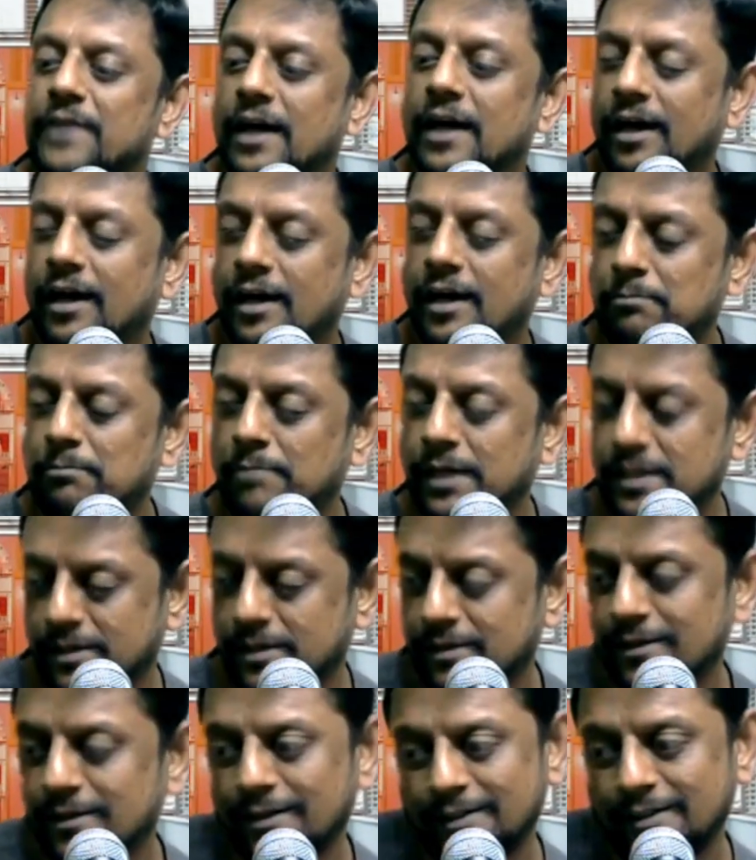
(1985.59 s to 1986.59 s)
Uh, but
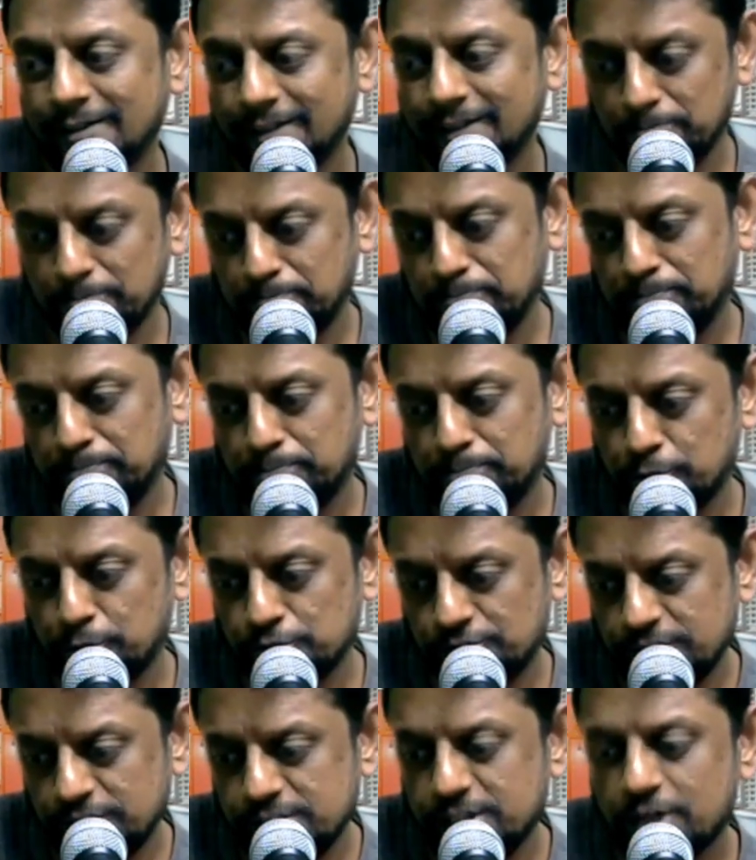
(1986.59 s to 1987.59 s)
the
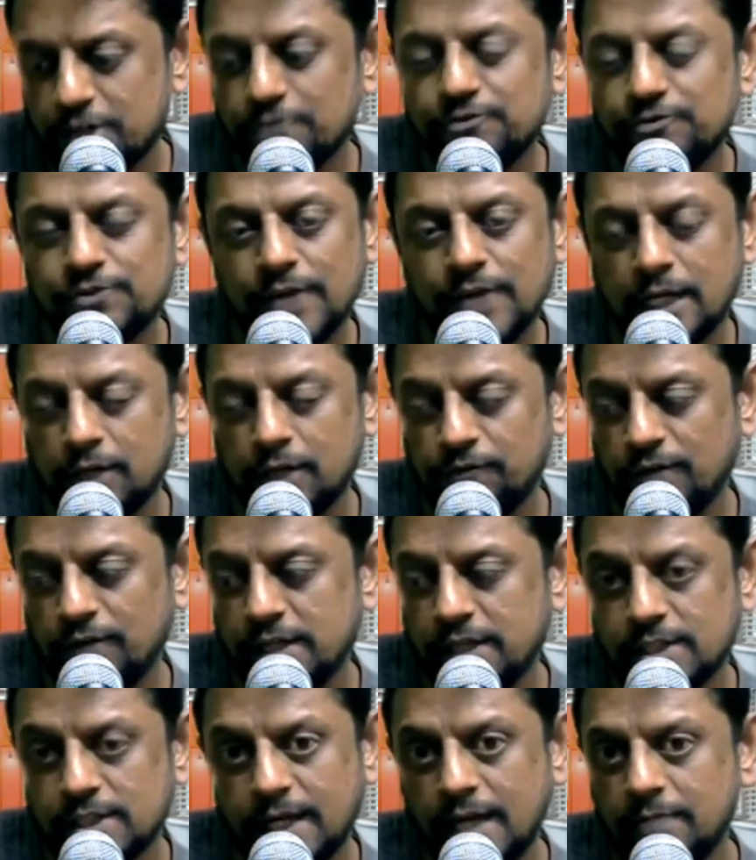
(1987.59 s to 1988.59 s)
procedure of
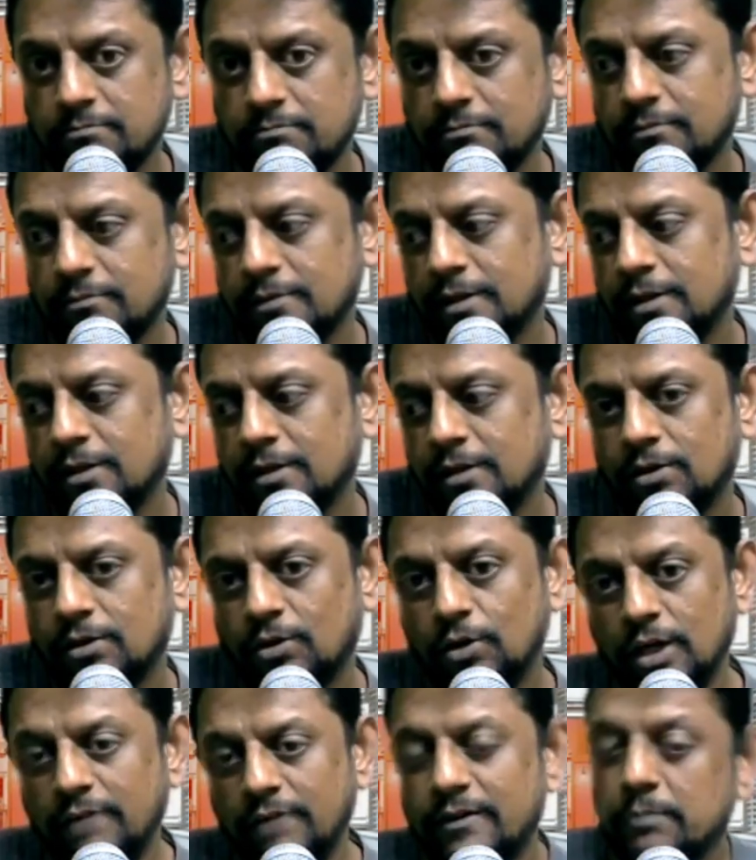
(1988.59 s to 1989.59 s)
sacrifice came
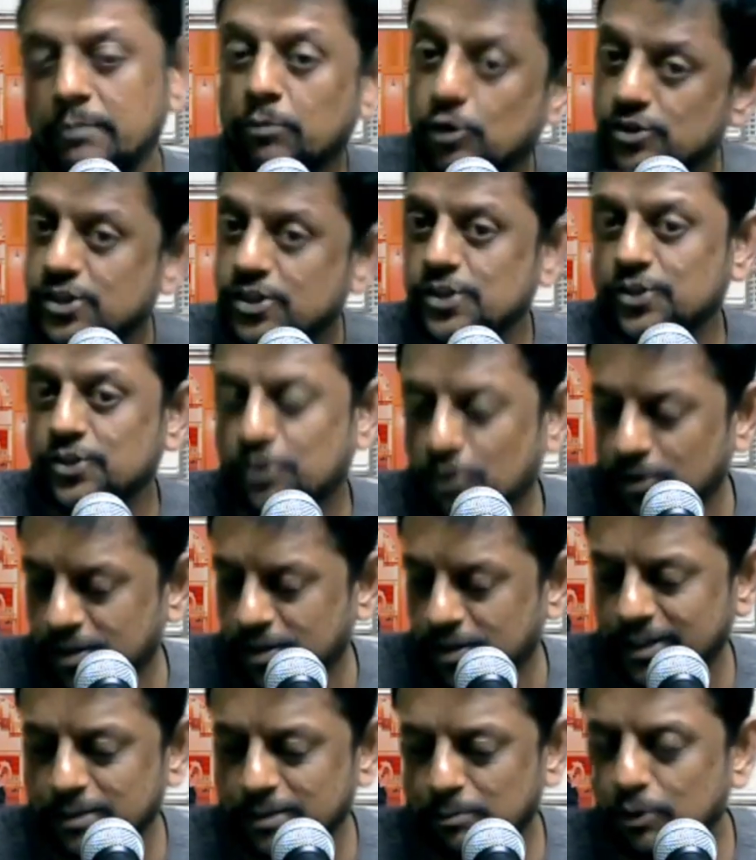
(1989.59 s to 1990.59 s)
only when Moses wrote
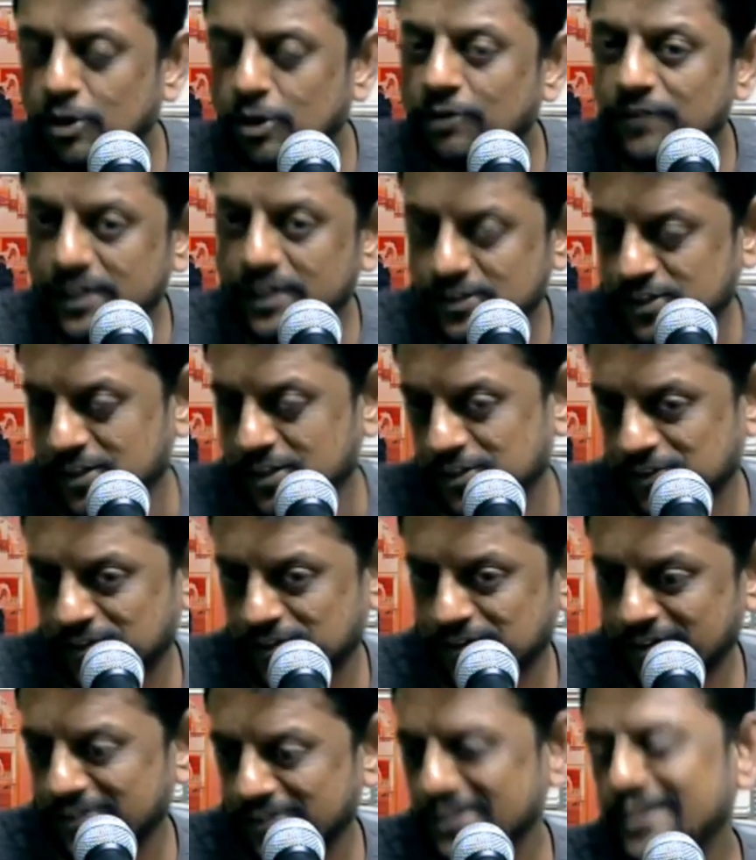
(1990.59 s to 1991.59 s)
in the book of Exodus,
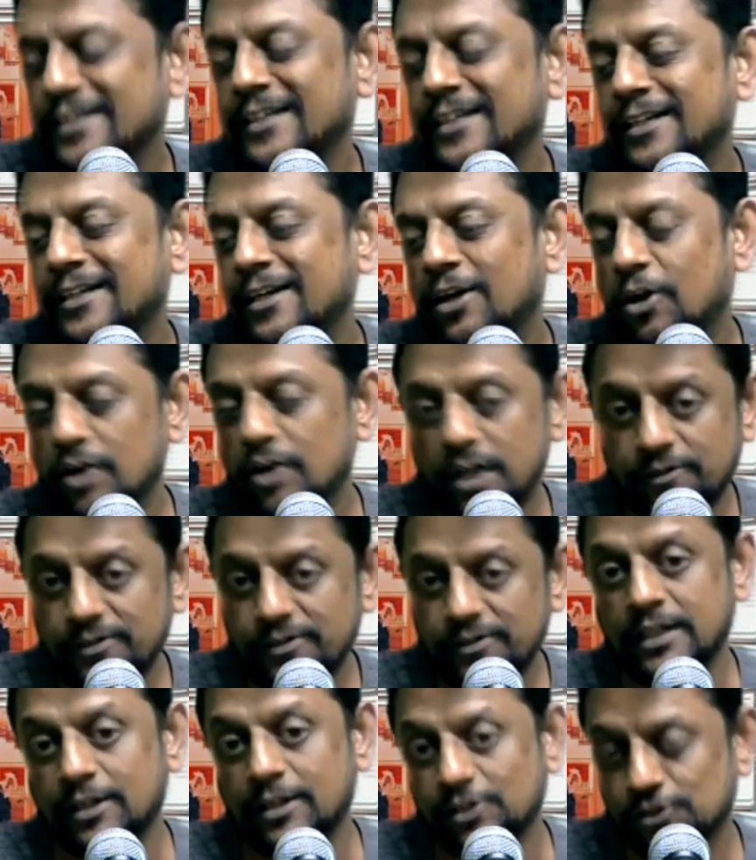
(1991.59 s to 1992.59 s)
you see, or
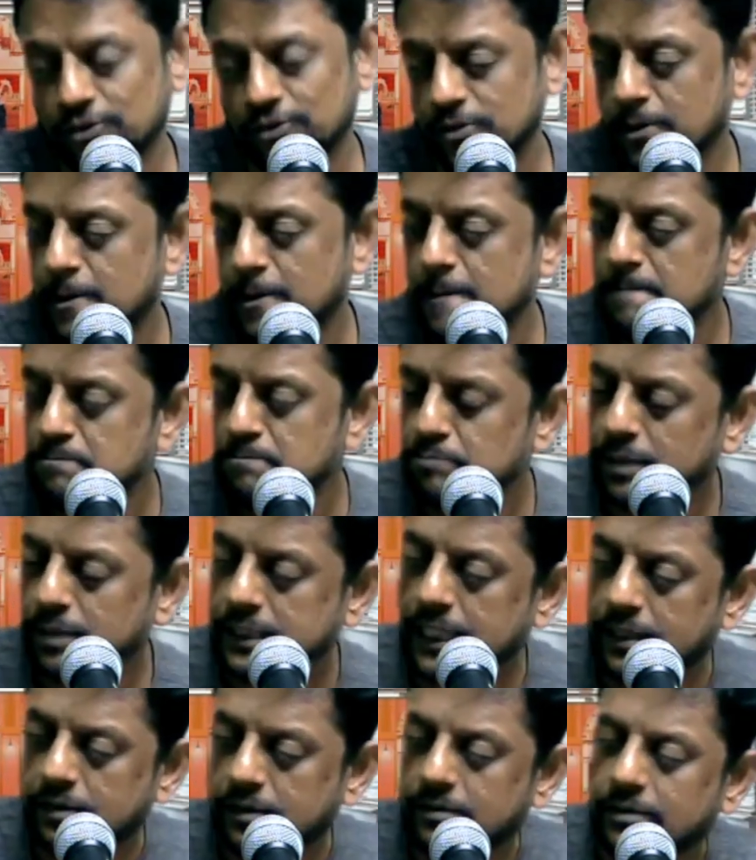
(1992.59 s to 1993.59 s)
Leviticus. But
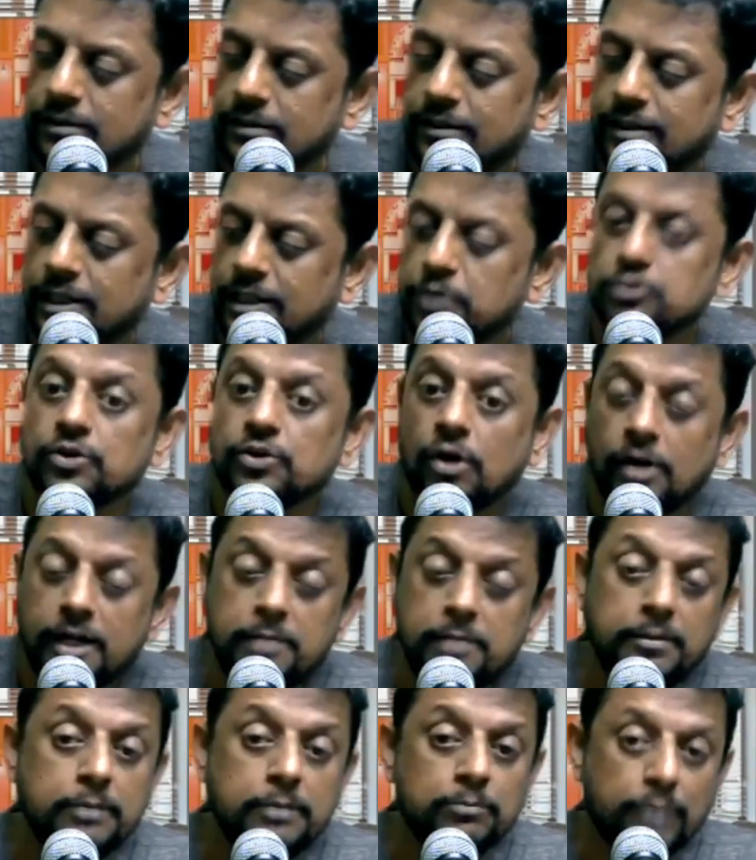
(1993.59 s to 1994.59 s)
then it was already
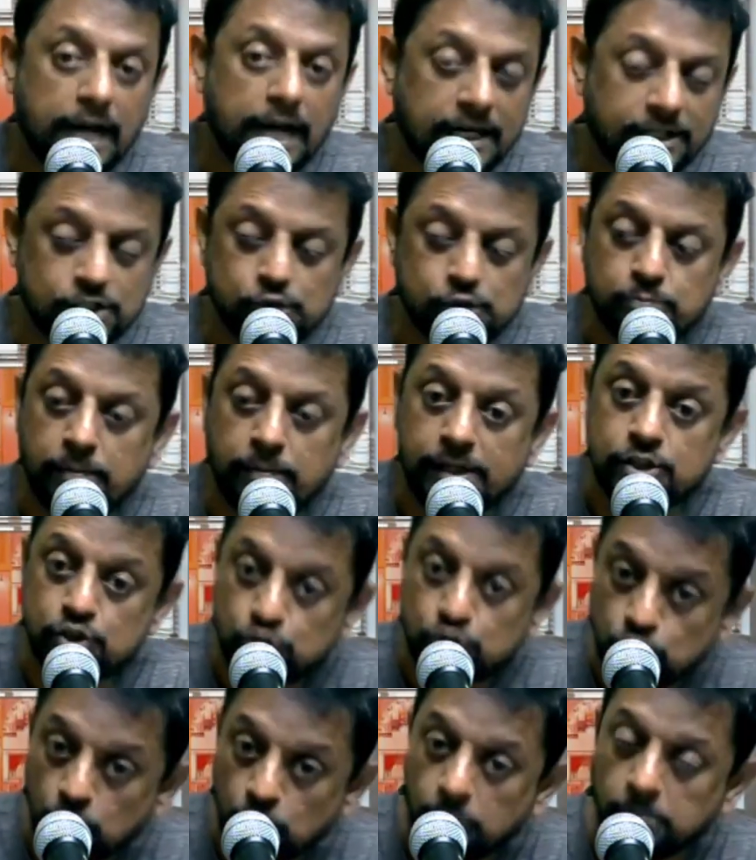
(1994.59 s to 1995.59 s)
being practiced by
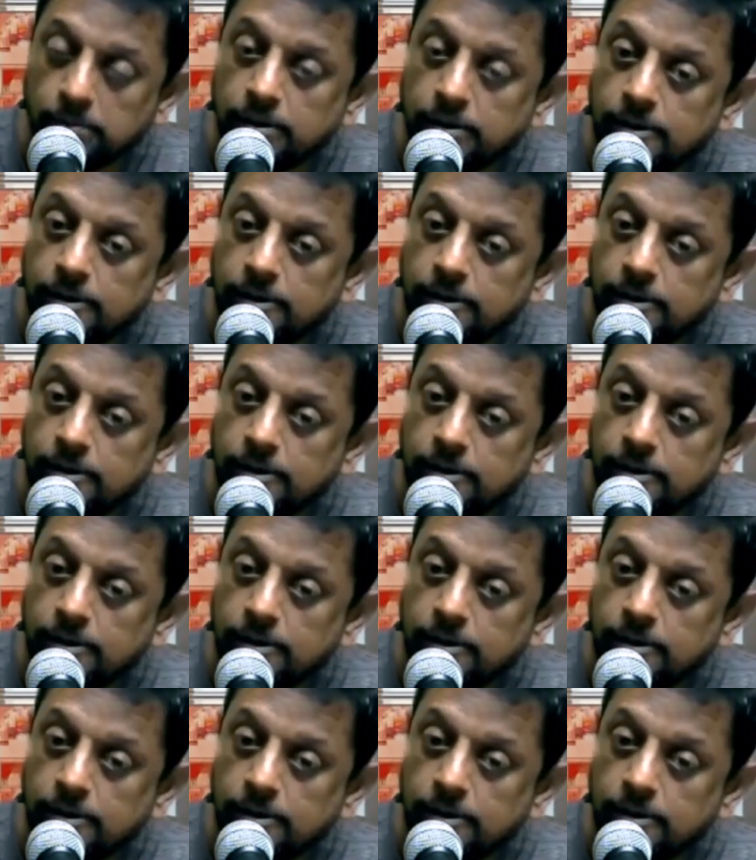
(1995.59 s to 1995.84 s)
Job